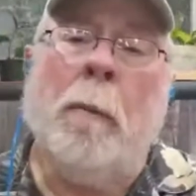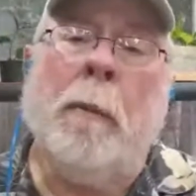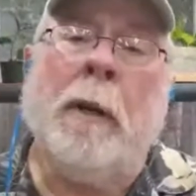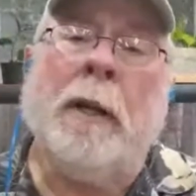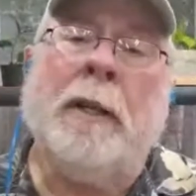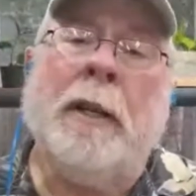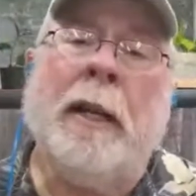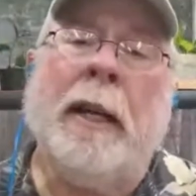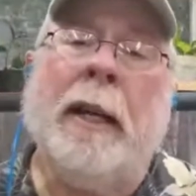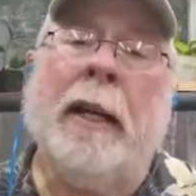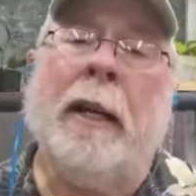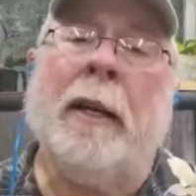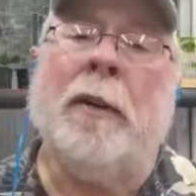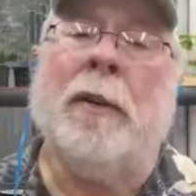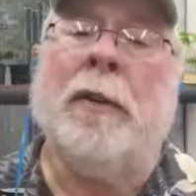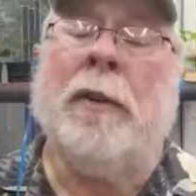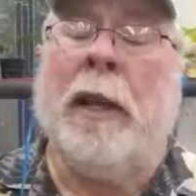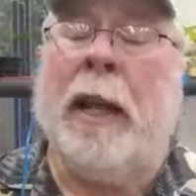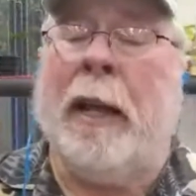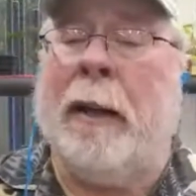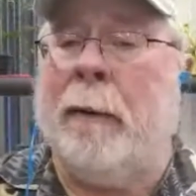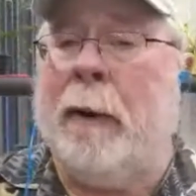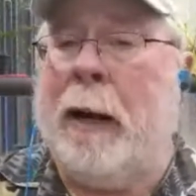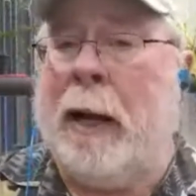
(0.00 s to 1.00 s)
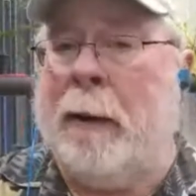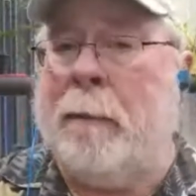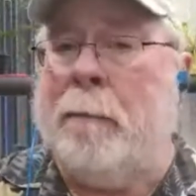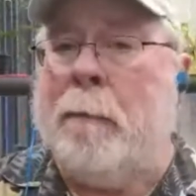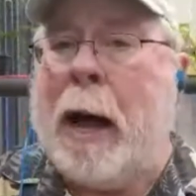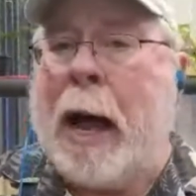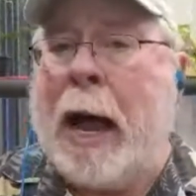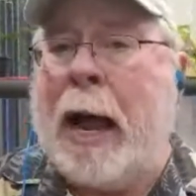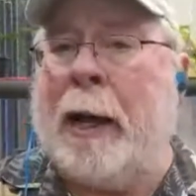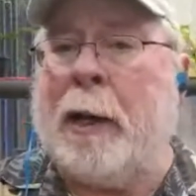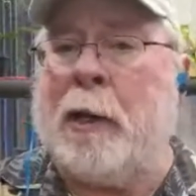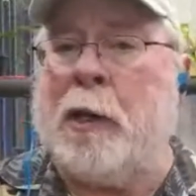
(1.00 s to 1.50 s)
Tomatillos, in,
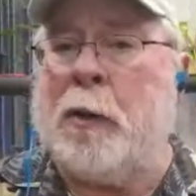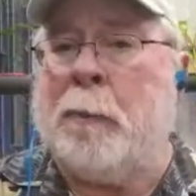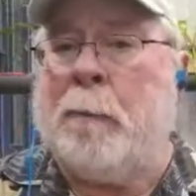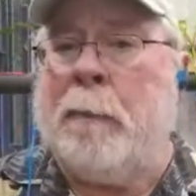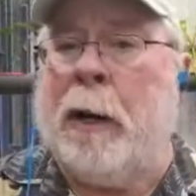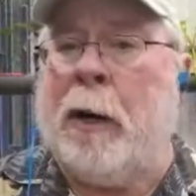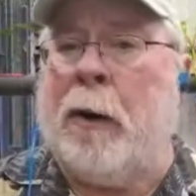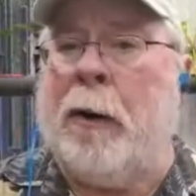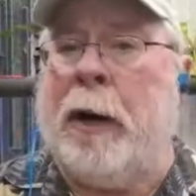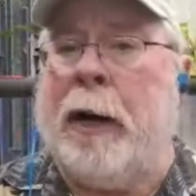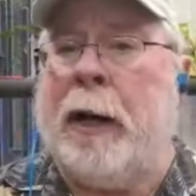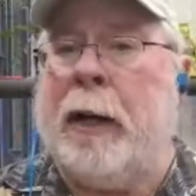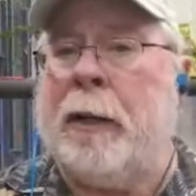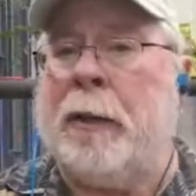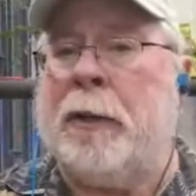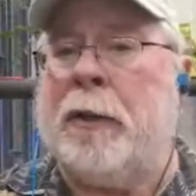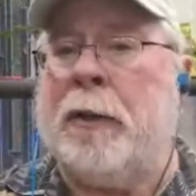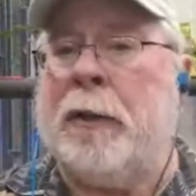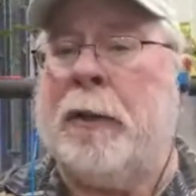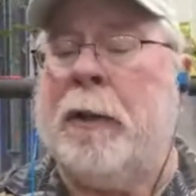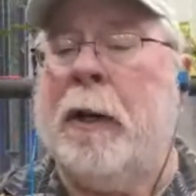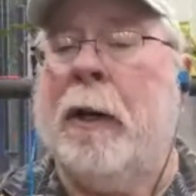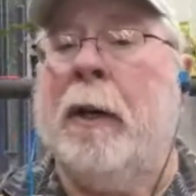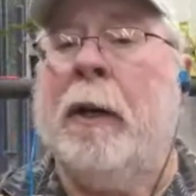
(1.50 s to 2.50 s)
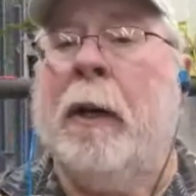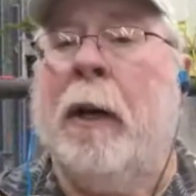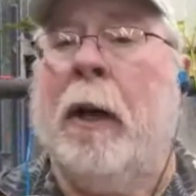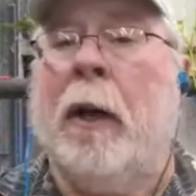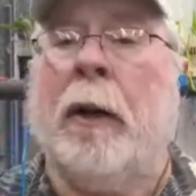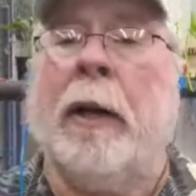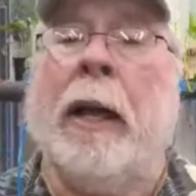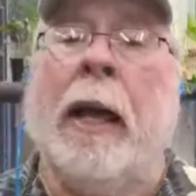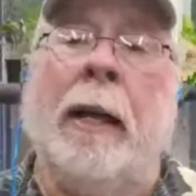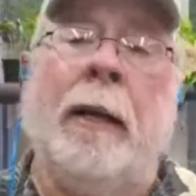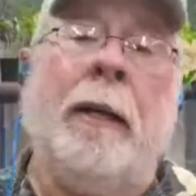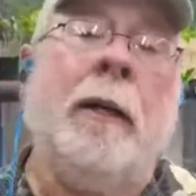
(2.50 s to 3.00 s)
in my experience,
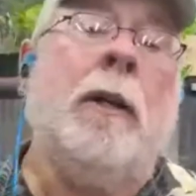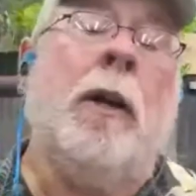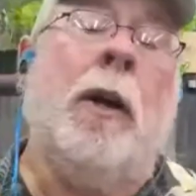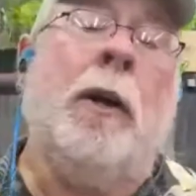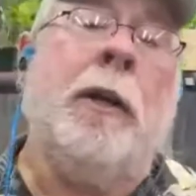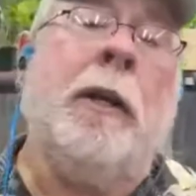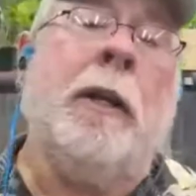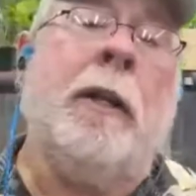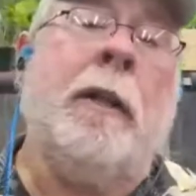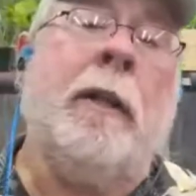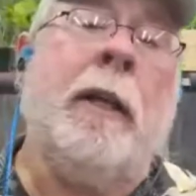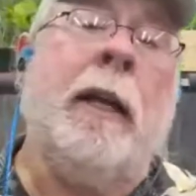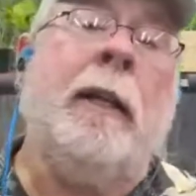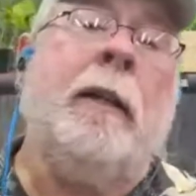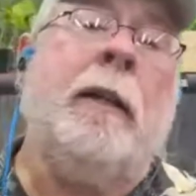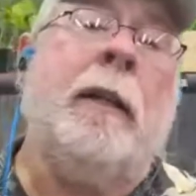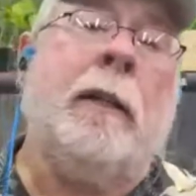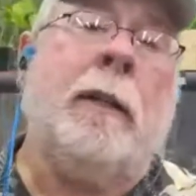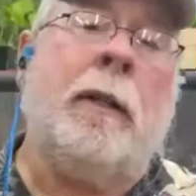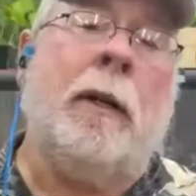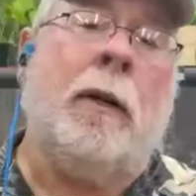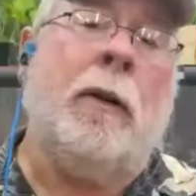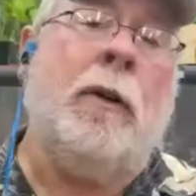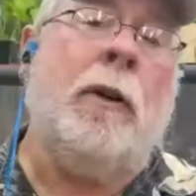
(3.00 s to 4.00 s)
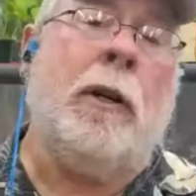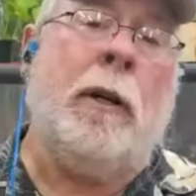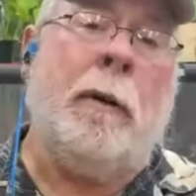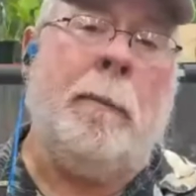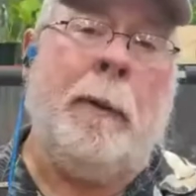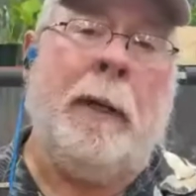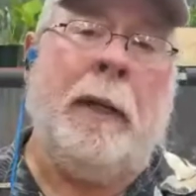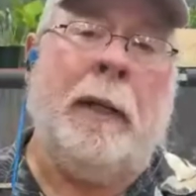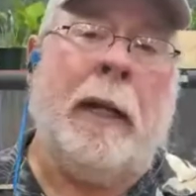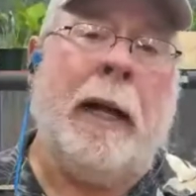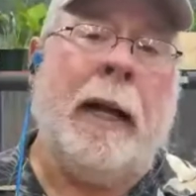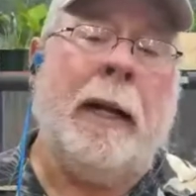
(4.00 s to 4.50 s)
Okay, you know, you think that they're going to
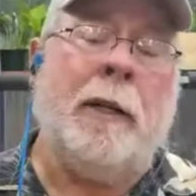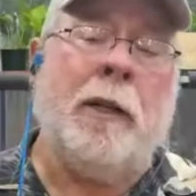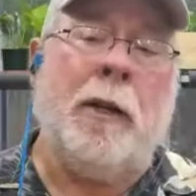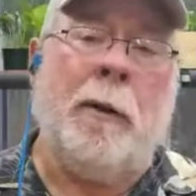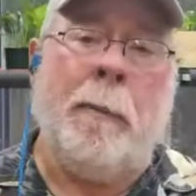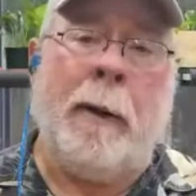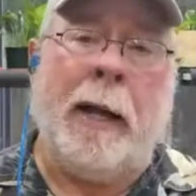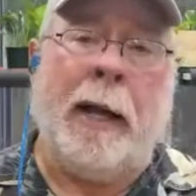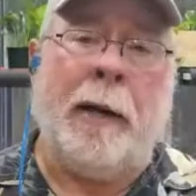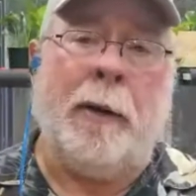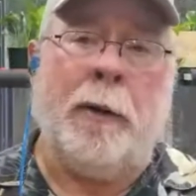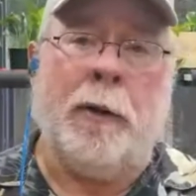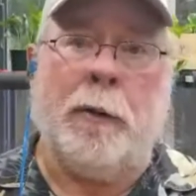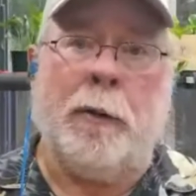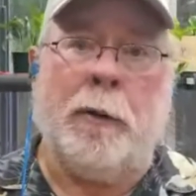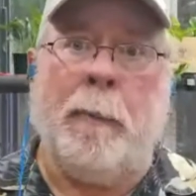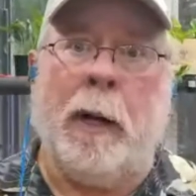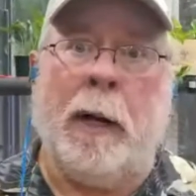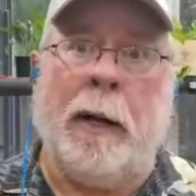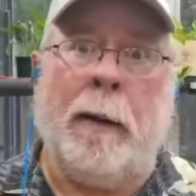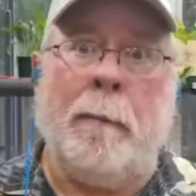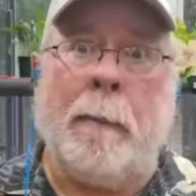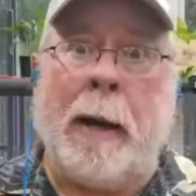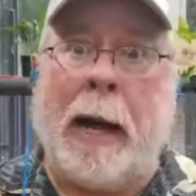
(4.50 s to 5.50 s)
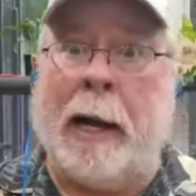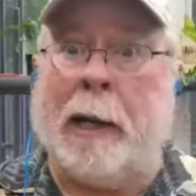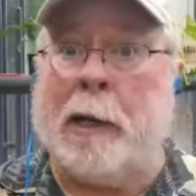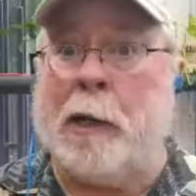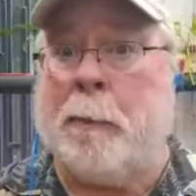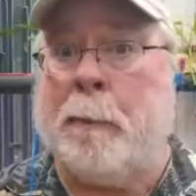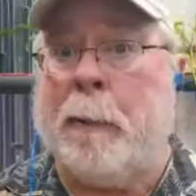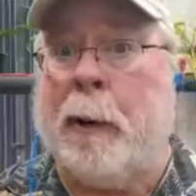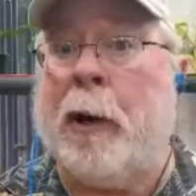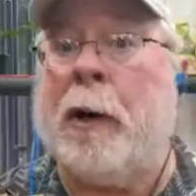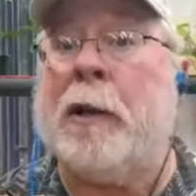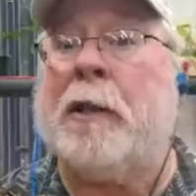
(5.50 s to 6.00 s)
be like tomatoes, but in my
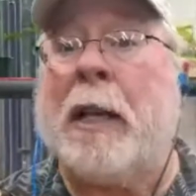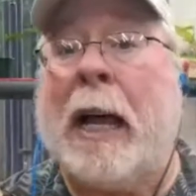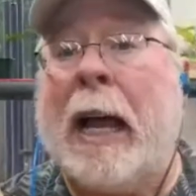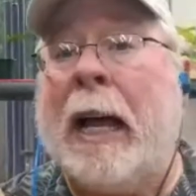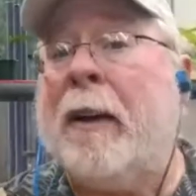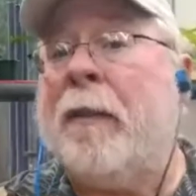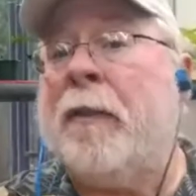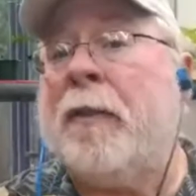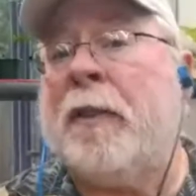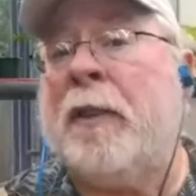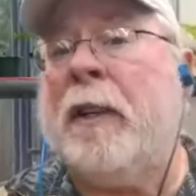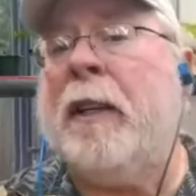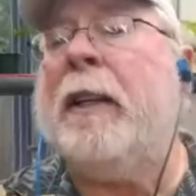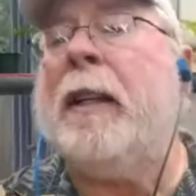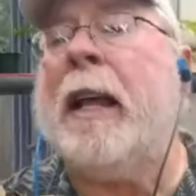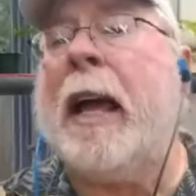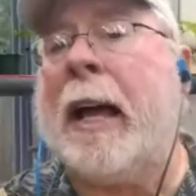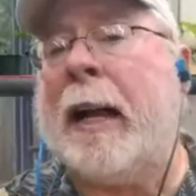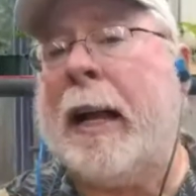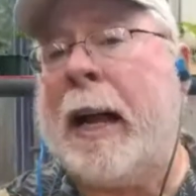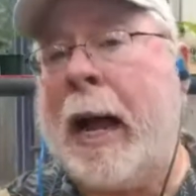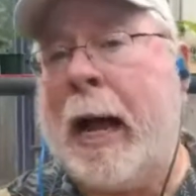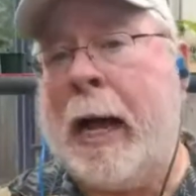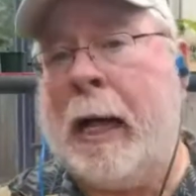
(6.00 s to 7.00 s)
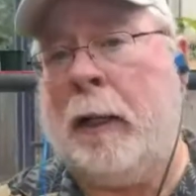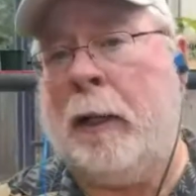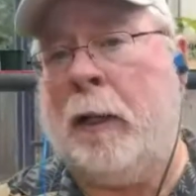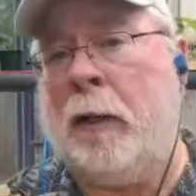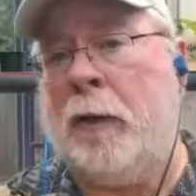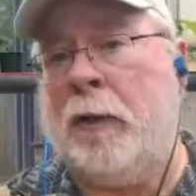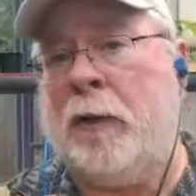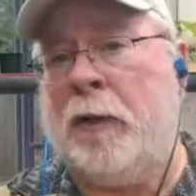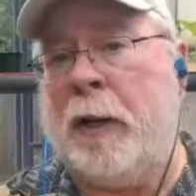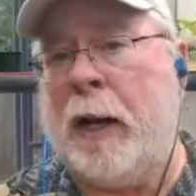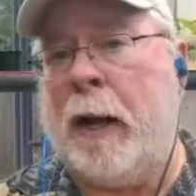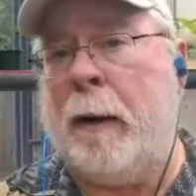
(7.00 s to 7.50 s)
experience, I have seen that hollow
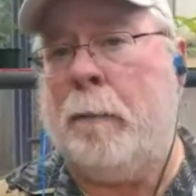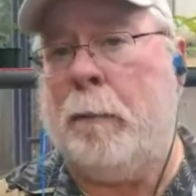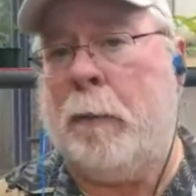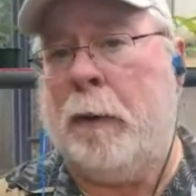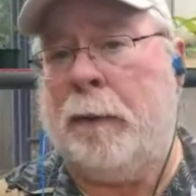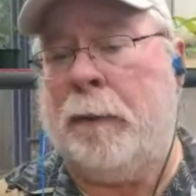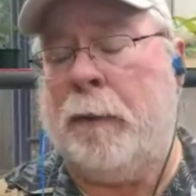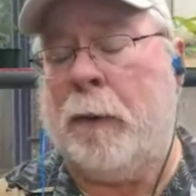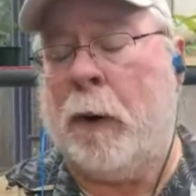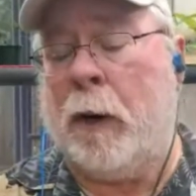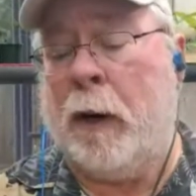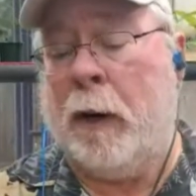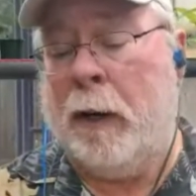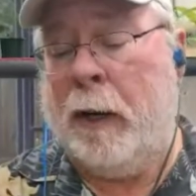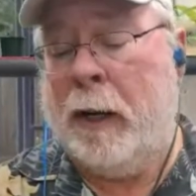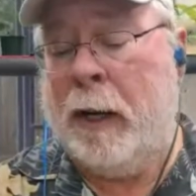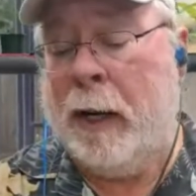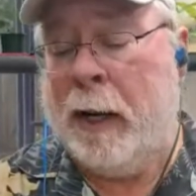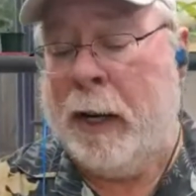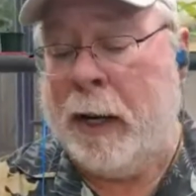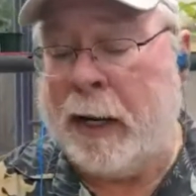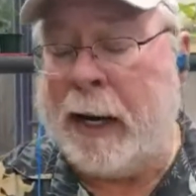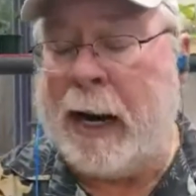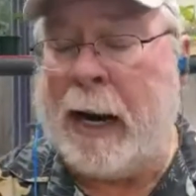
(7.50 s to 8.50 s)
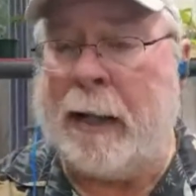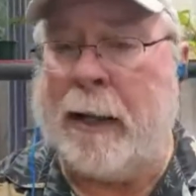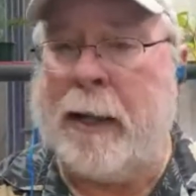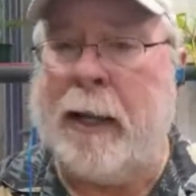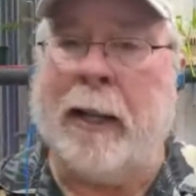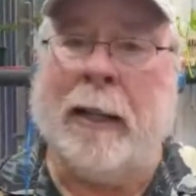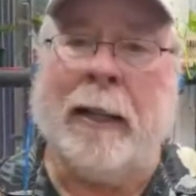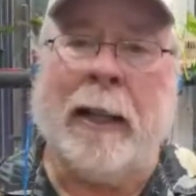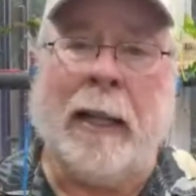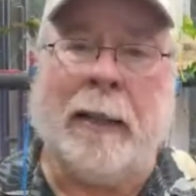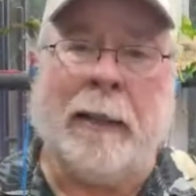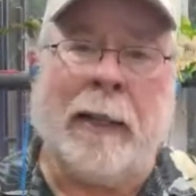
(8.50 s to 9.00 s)
stem before, and I
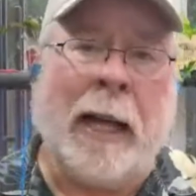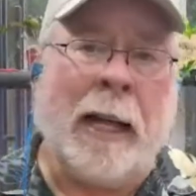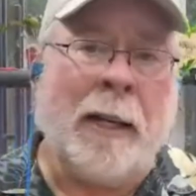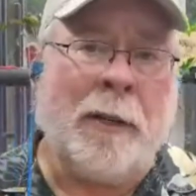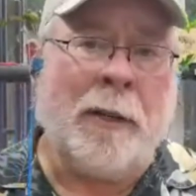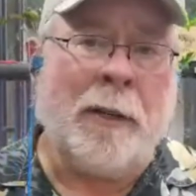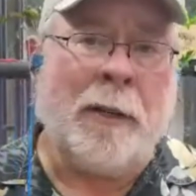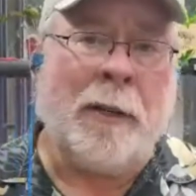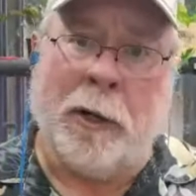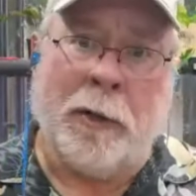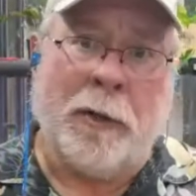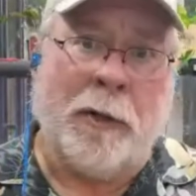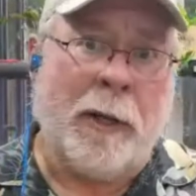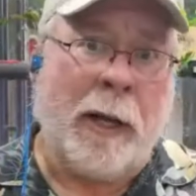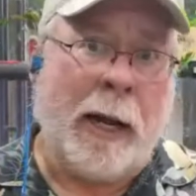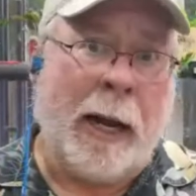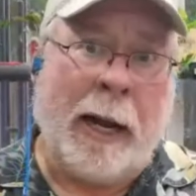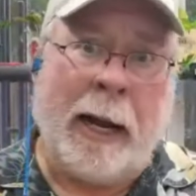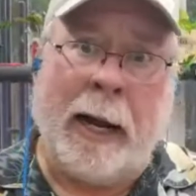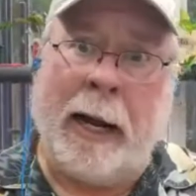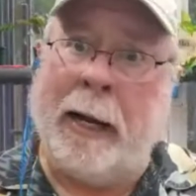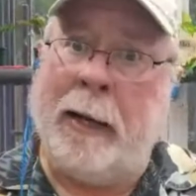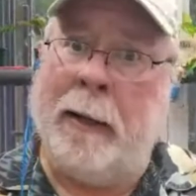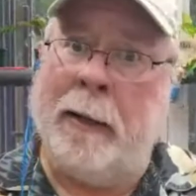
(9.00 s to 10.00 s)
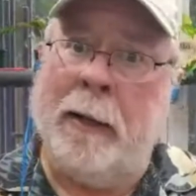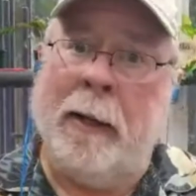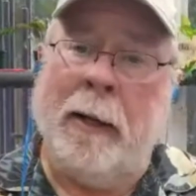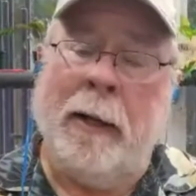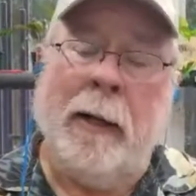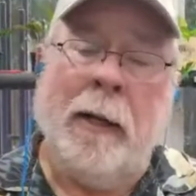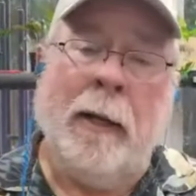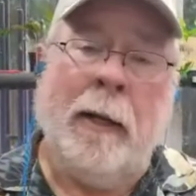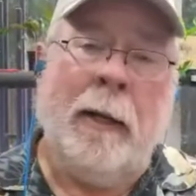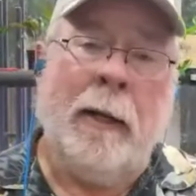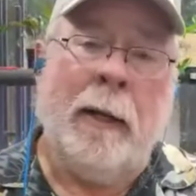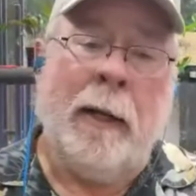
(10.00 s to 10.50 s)
think that that's just a
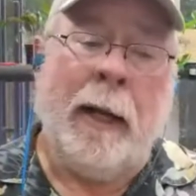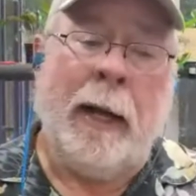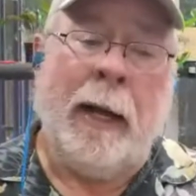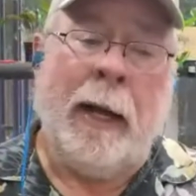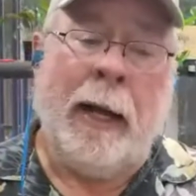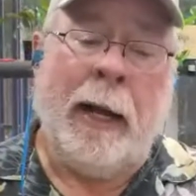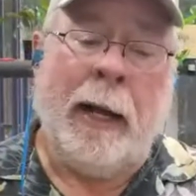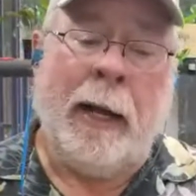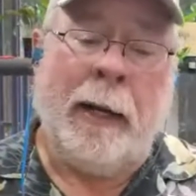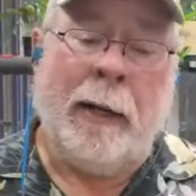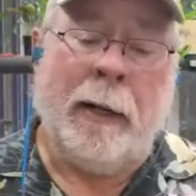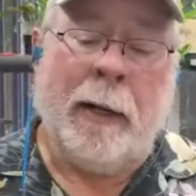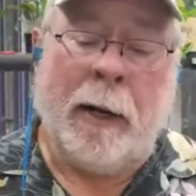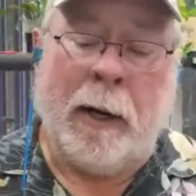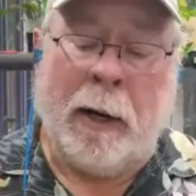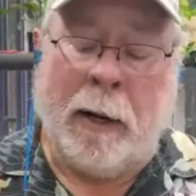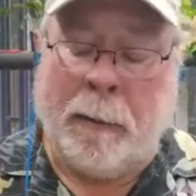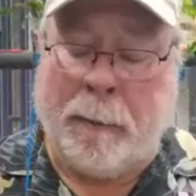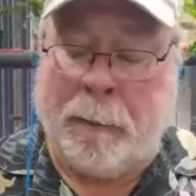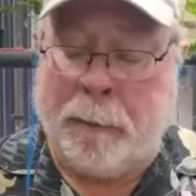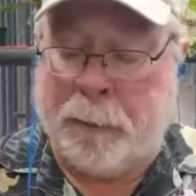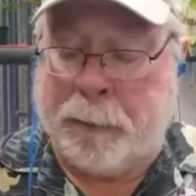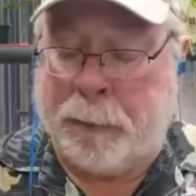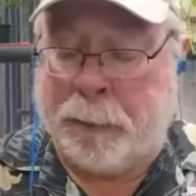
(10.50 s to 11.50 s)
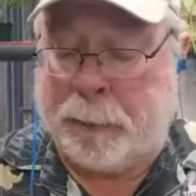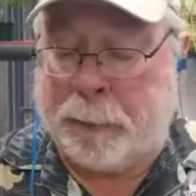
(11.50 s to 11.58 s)
a um,